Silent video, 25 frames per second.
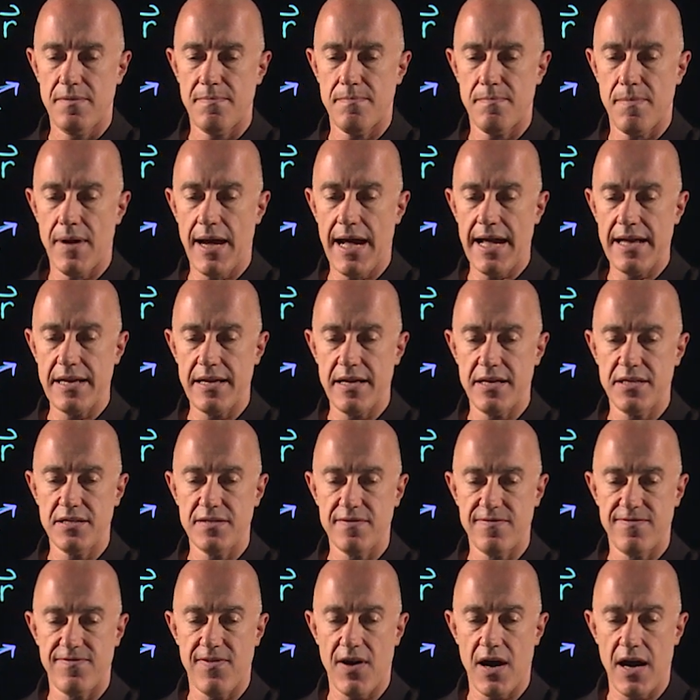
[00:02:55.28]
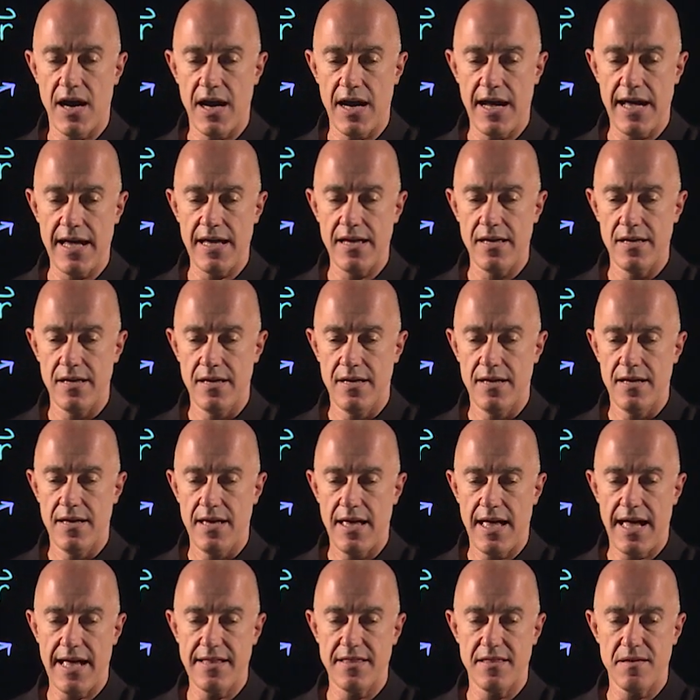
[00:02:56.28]
minus phi
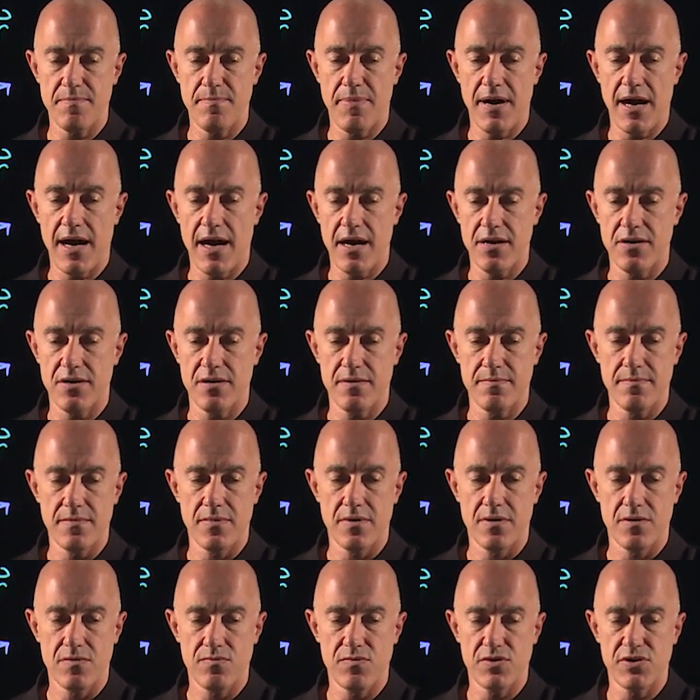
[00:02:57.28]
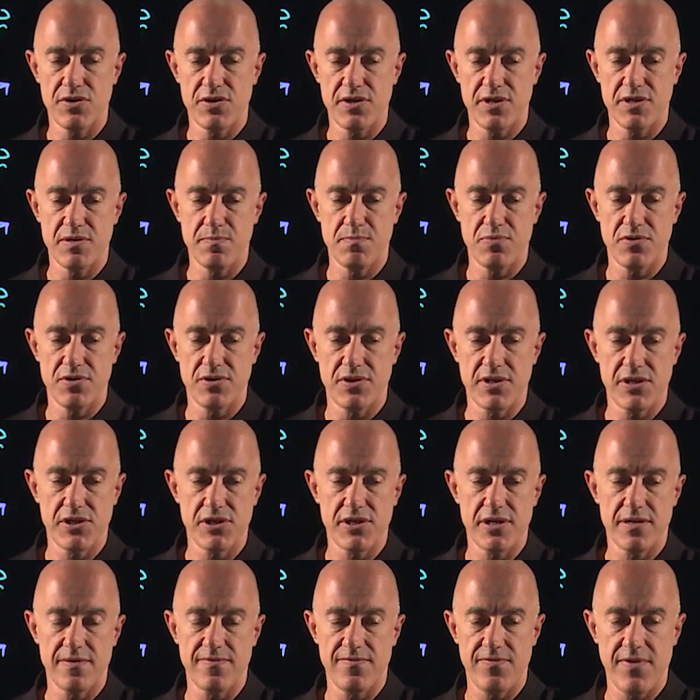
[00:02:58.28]
at the bottom, which is
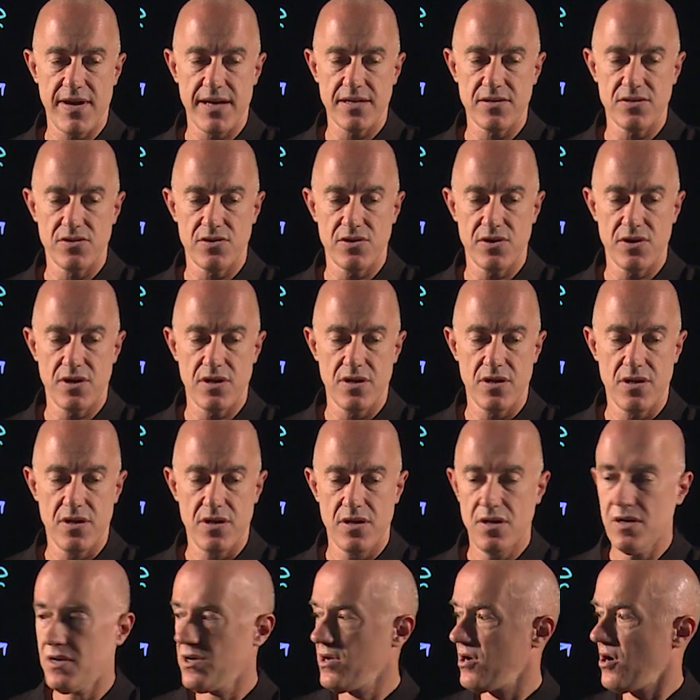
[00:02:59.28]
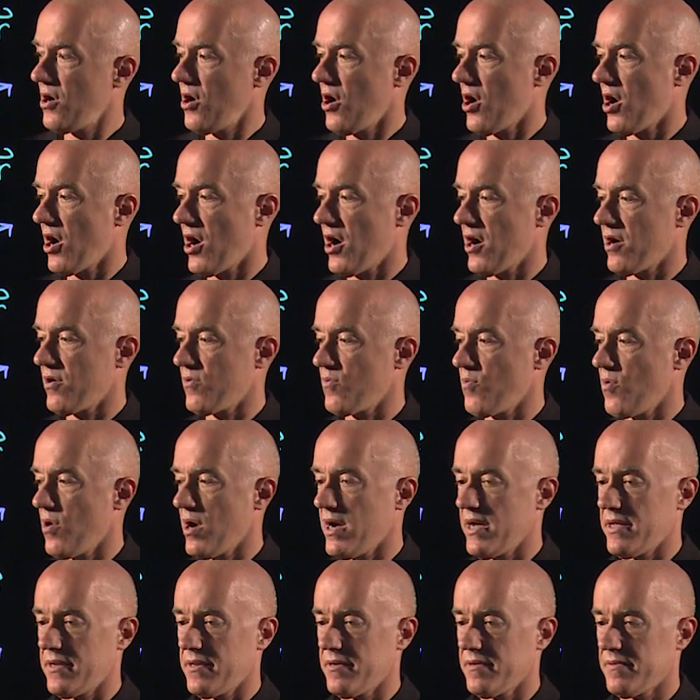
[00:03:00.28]
position vector
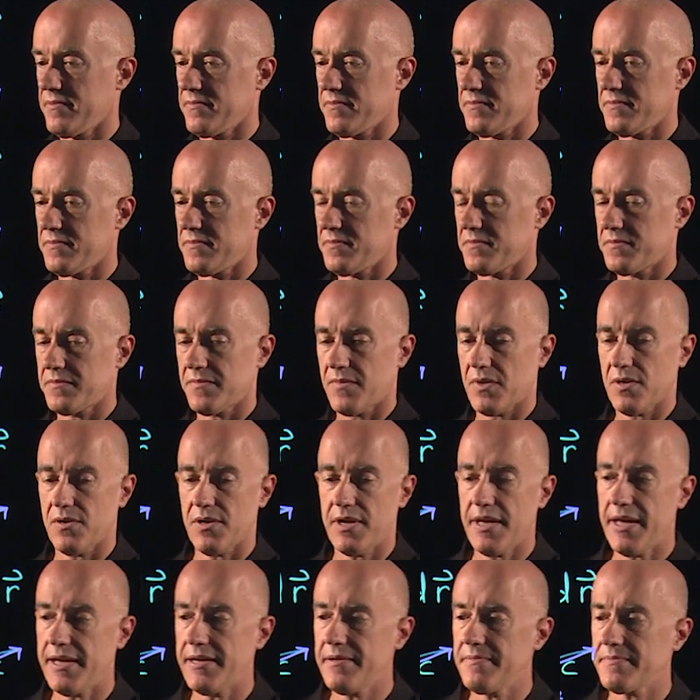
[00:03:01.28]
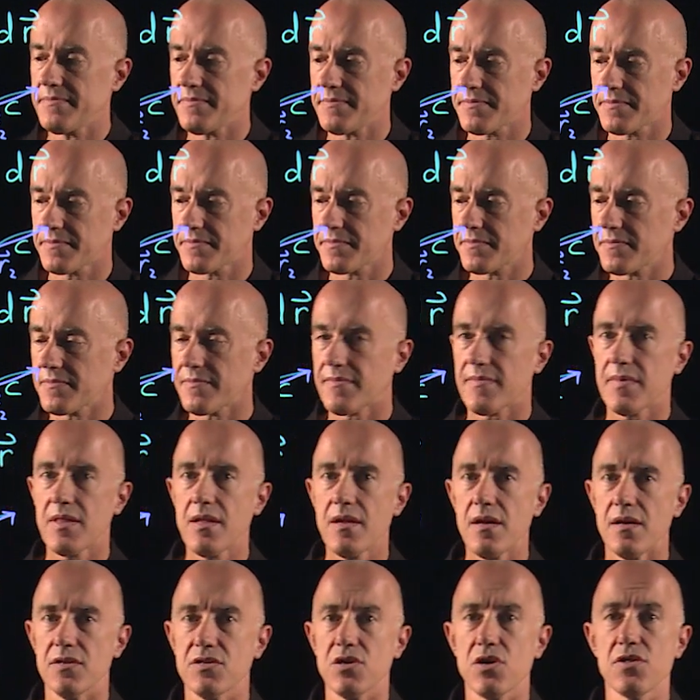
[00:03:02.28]
R1. Okay?
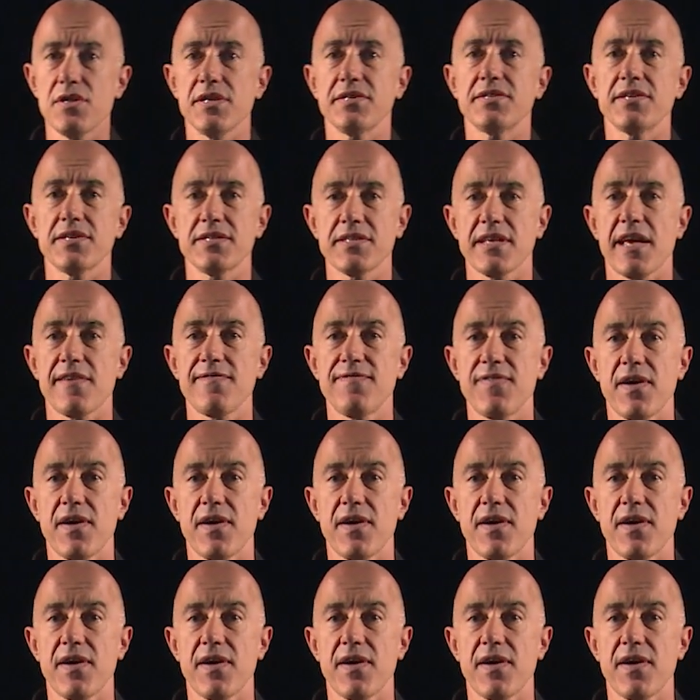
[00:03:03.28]
So this is a